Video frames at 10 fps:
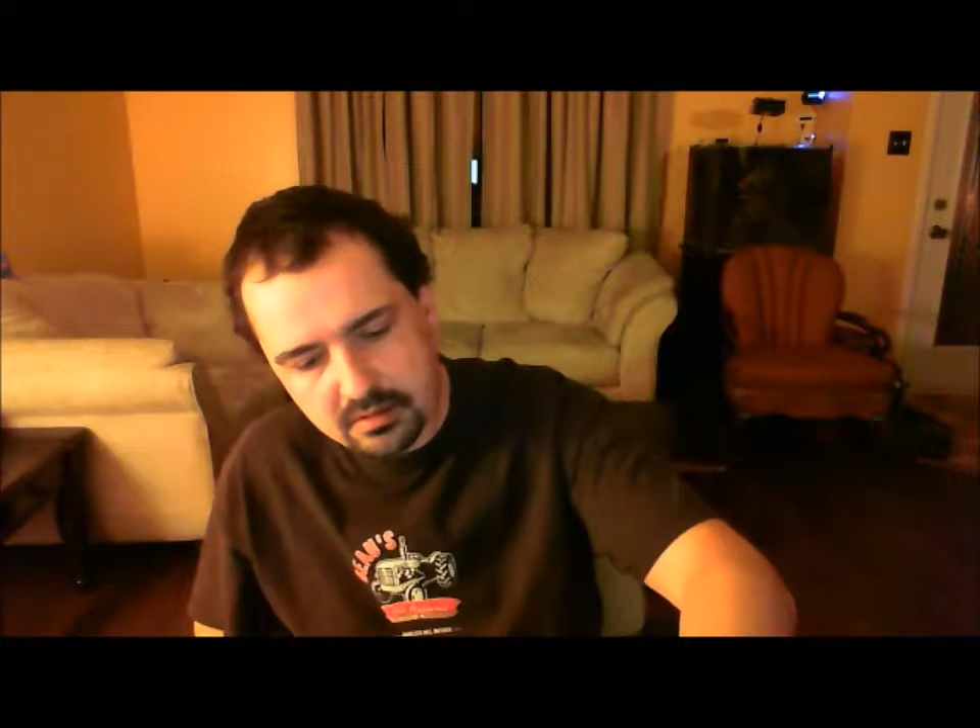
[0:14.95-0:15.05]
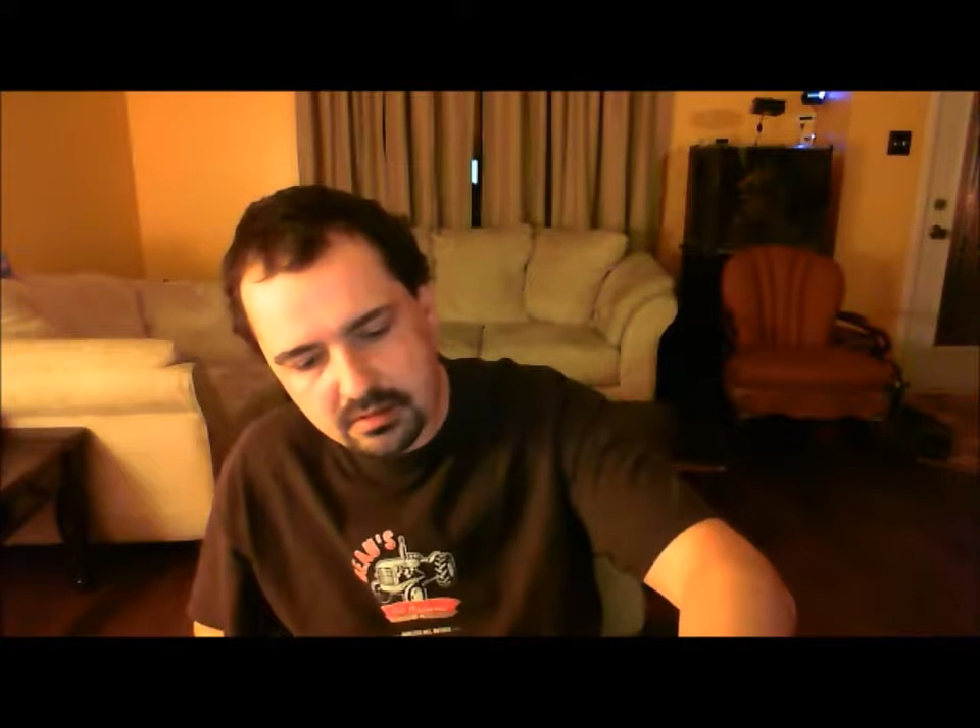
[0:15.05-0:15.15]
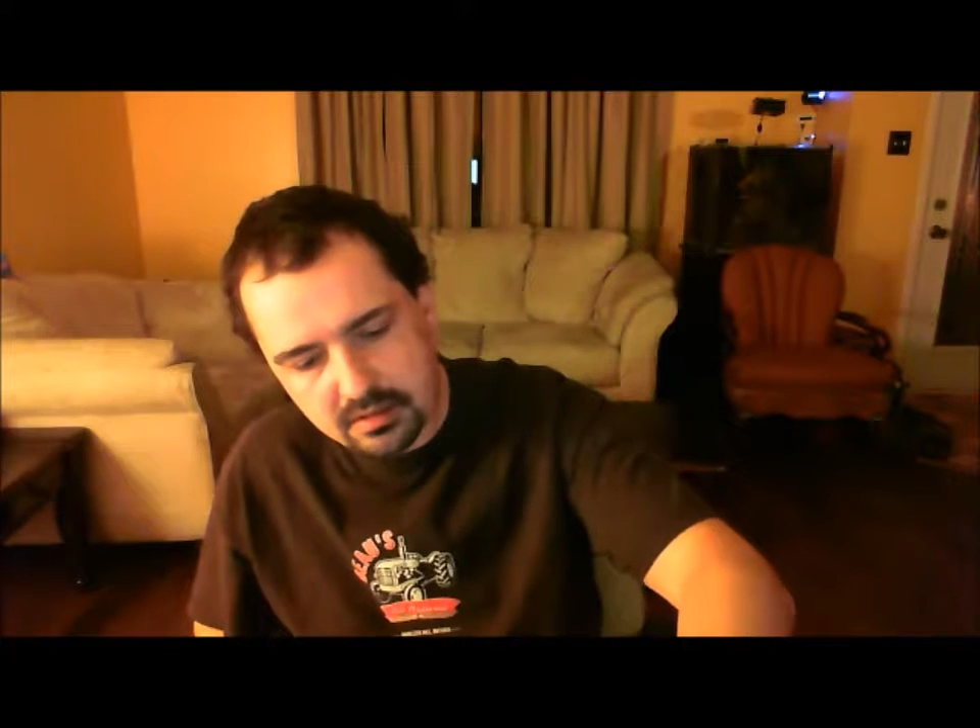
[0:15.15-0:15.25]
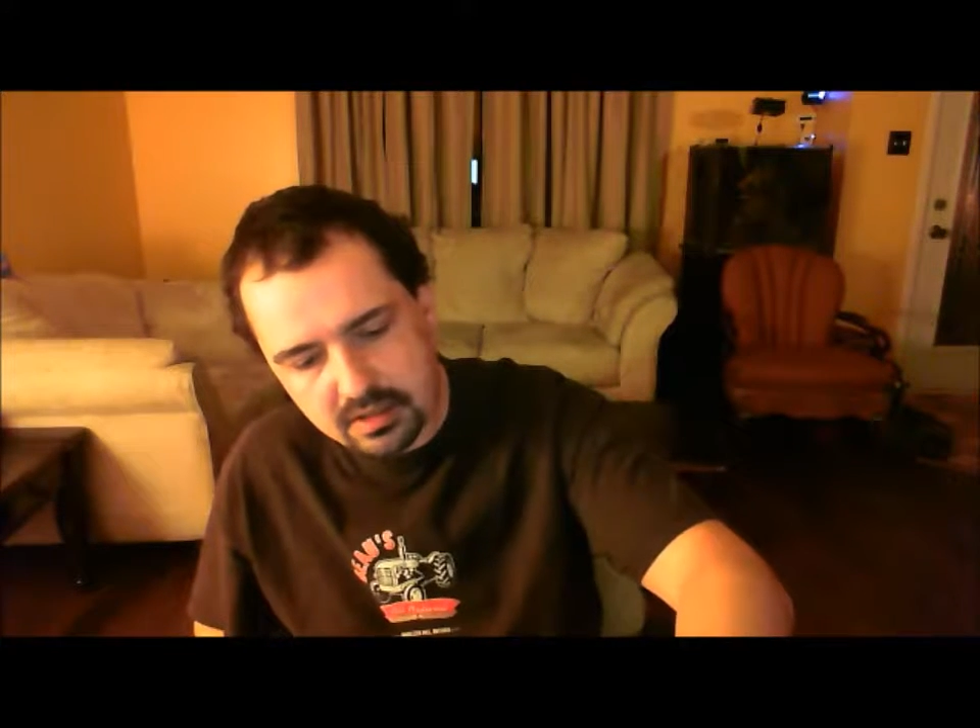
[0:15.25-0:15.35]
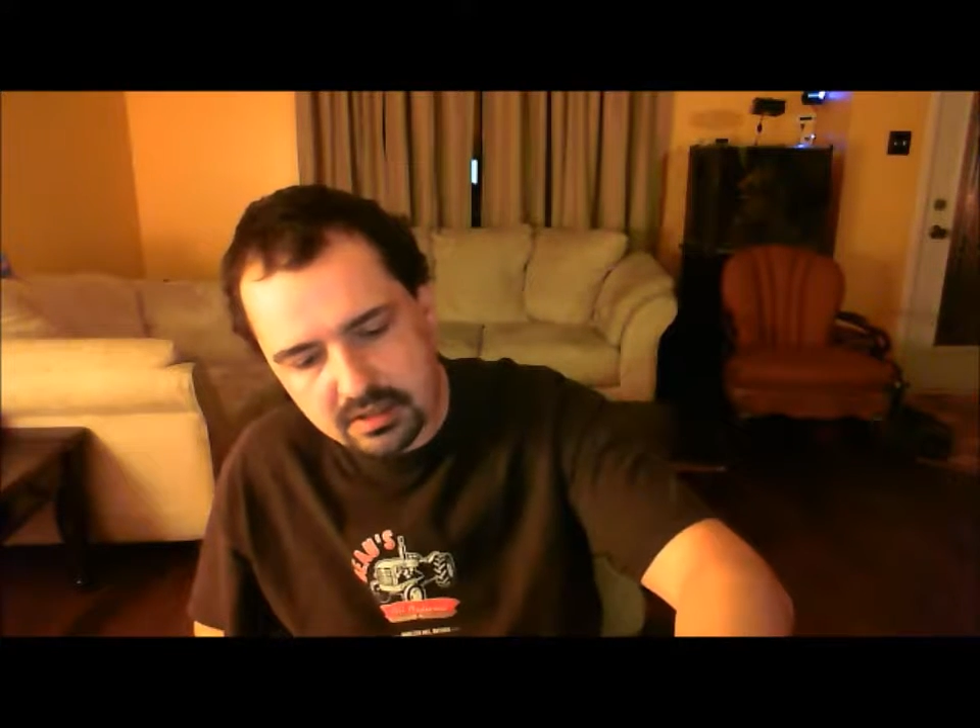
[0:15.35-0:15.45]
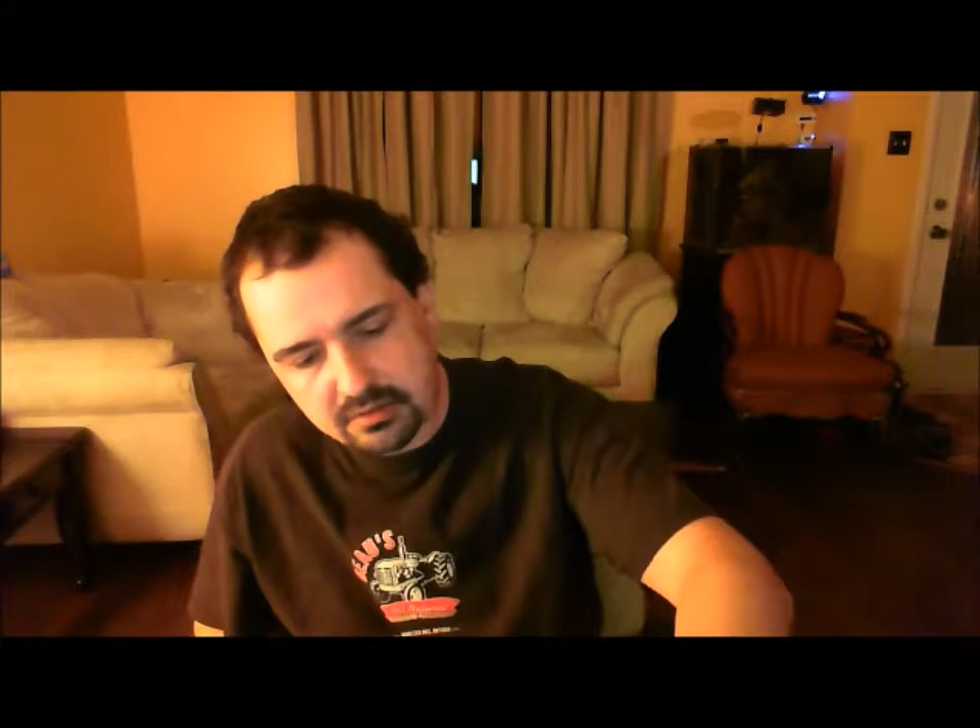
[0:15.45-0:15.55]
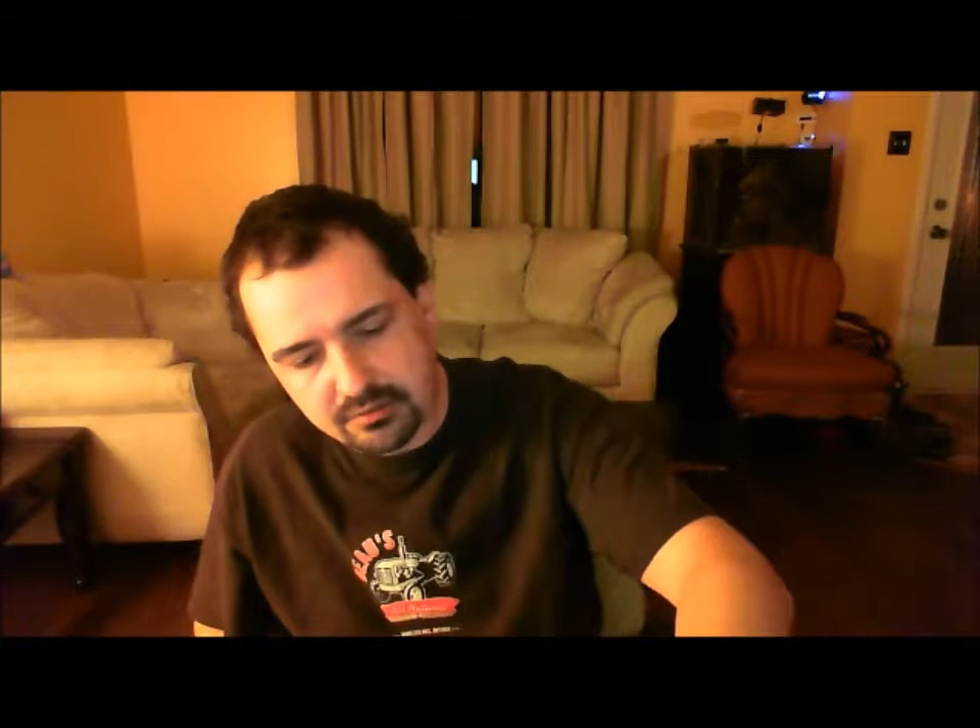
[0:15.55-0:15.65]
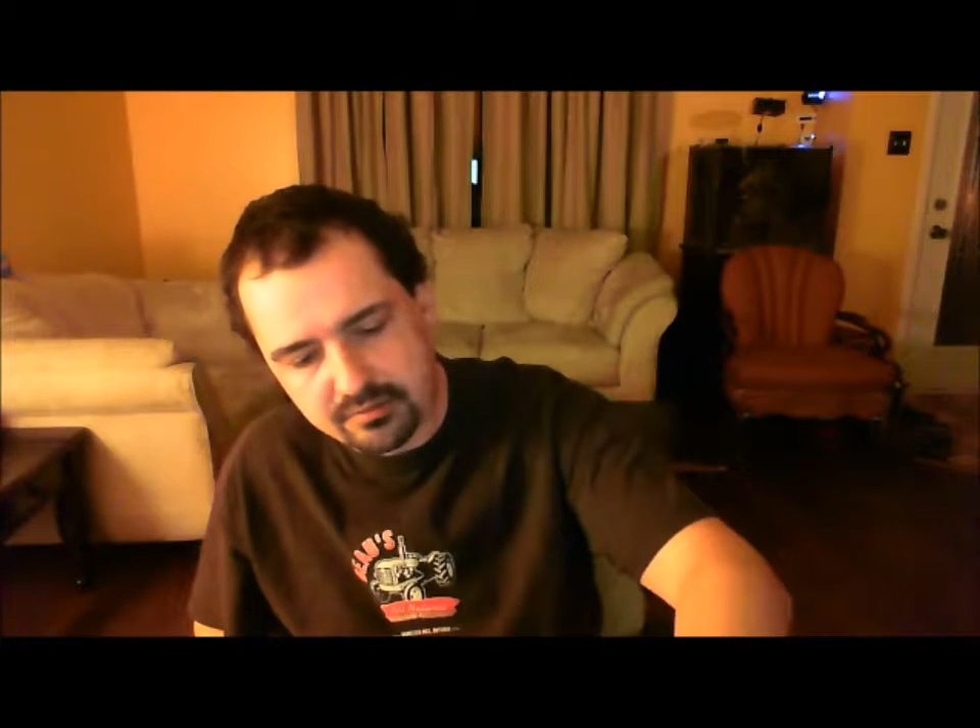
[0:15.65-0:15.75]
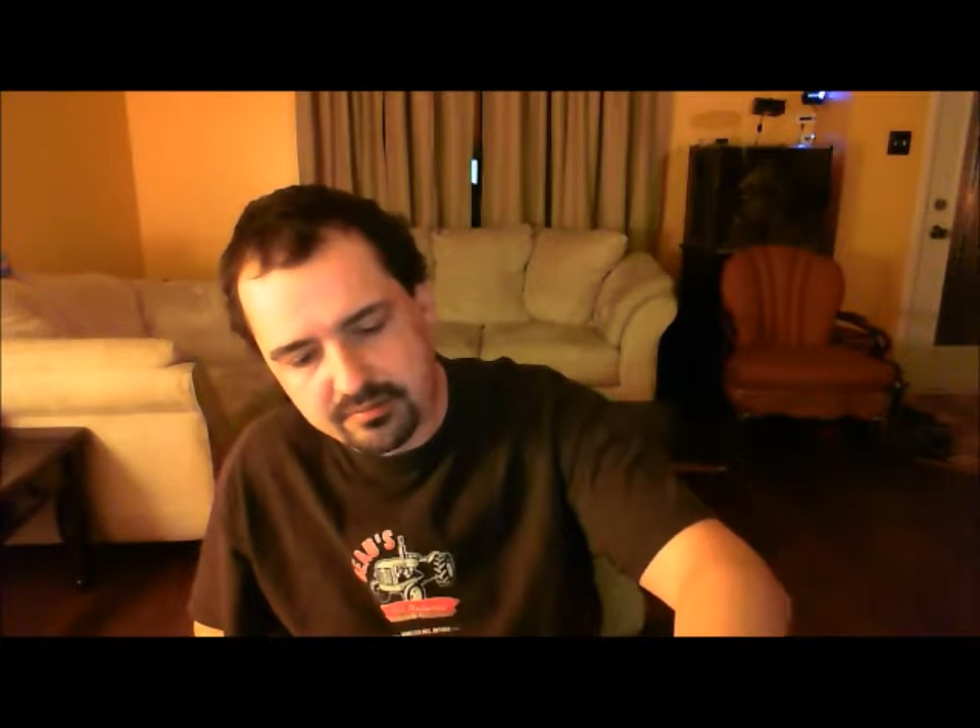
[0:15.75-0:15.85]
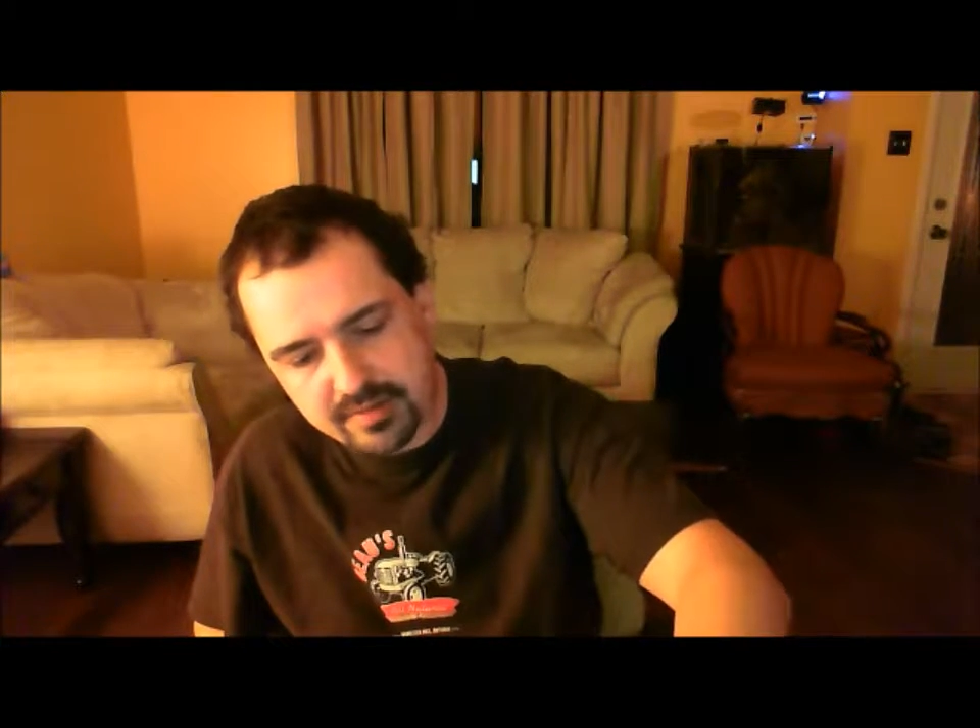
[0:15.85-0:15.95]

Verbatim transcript: Nick of